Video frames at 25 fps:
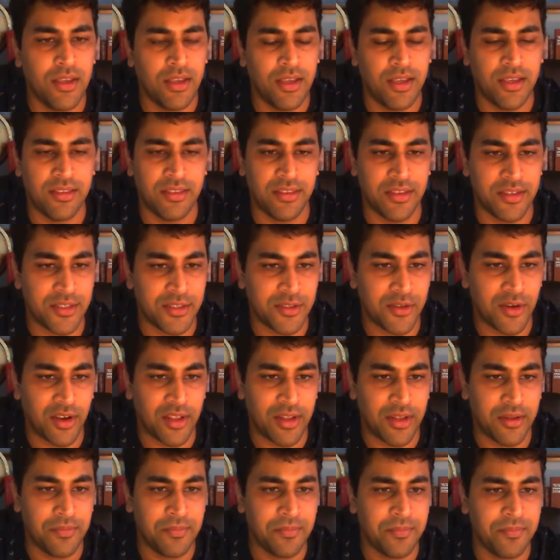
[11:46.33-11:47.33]
In this
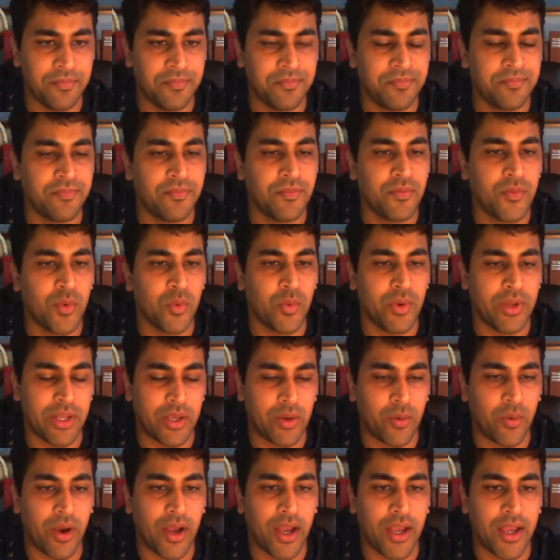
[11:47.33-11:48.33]
column, we
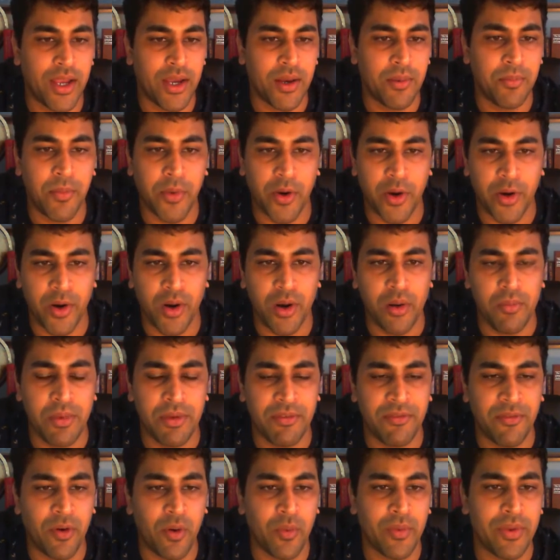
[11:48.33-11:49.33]
require a borrow
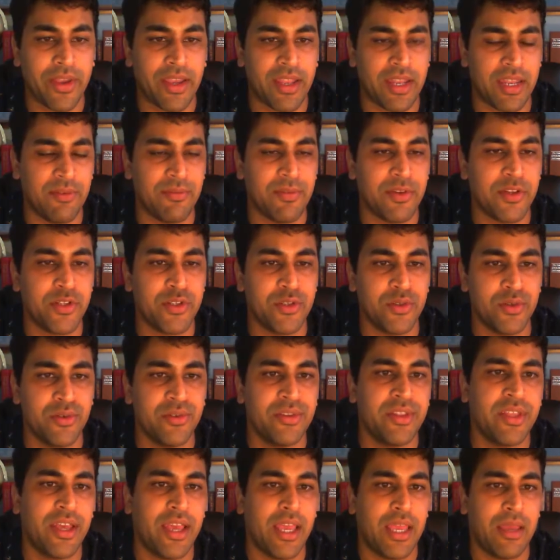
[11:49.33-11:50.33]
before we can even do
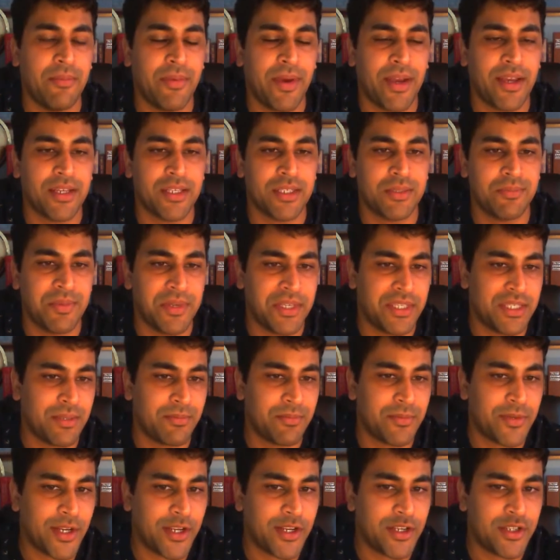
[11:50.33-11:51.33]
the a minus b
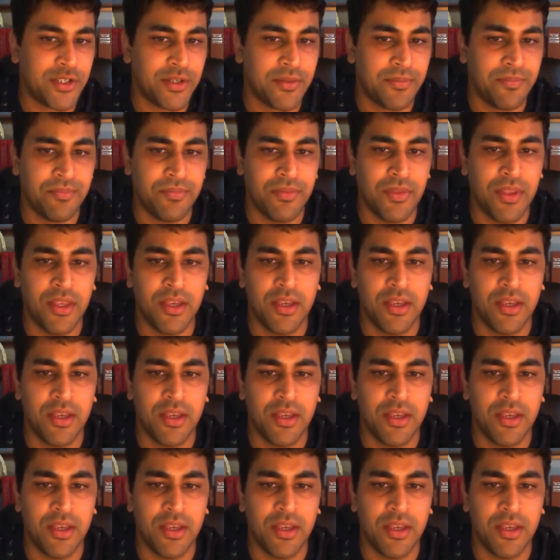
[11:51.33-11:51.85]
subtraction,